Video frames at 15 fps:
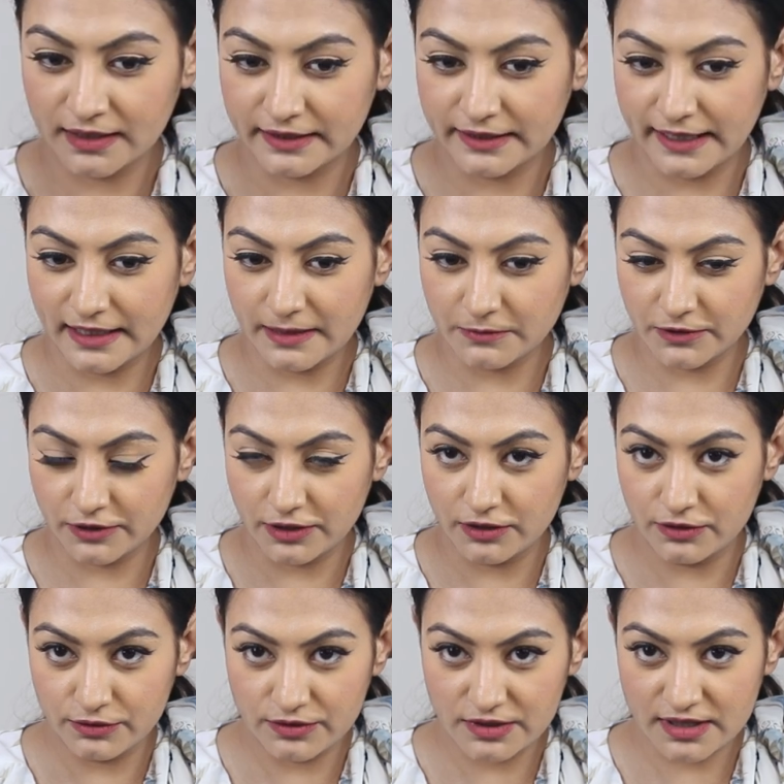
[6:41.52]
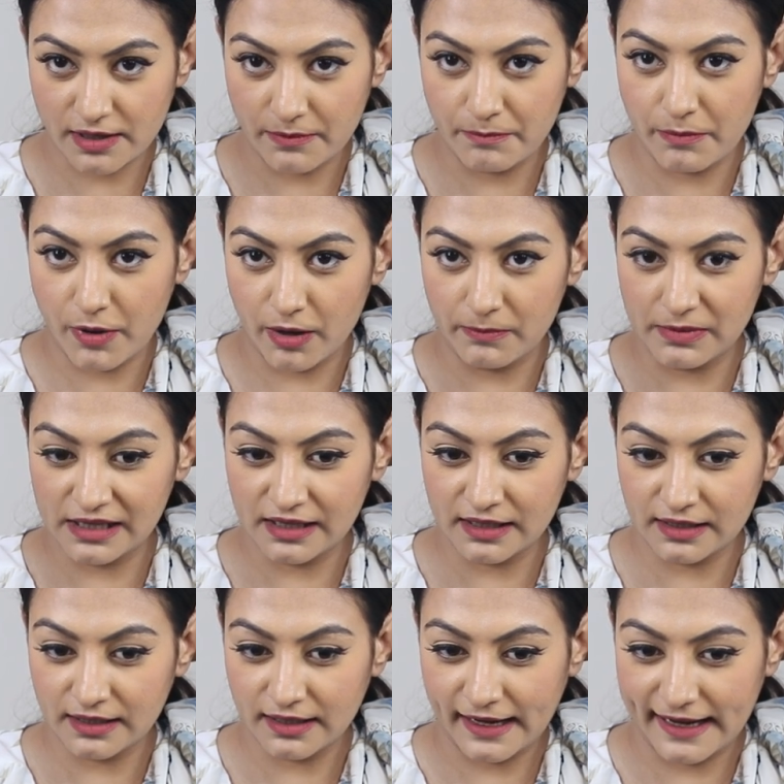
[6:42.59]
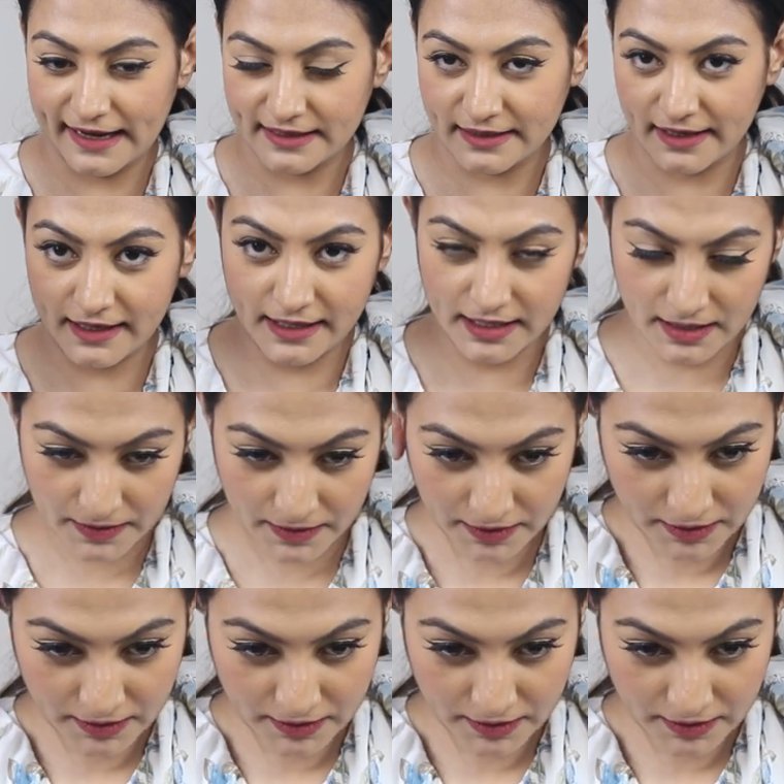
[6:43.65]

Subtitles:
Then I'm gonna use a bobble hair tie.